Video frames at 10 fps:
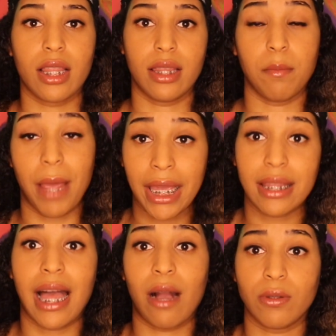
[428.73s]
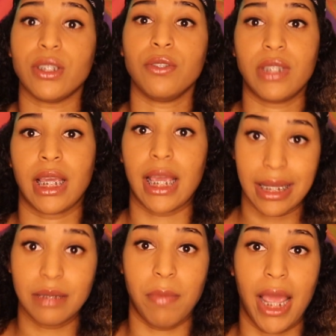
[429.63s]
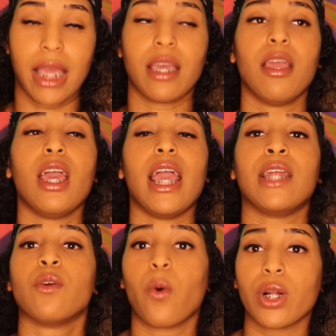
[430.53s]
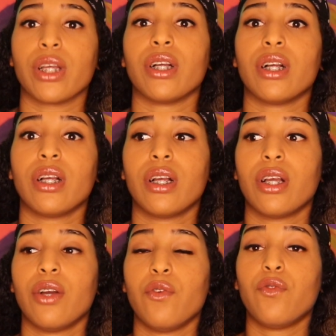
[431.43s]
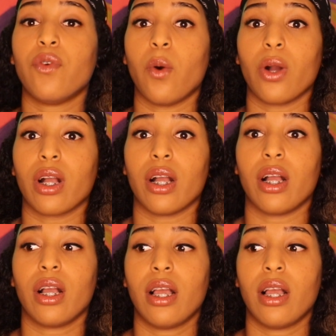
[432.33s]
the bank that I was using, his bank, in order for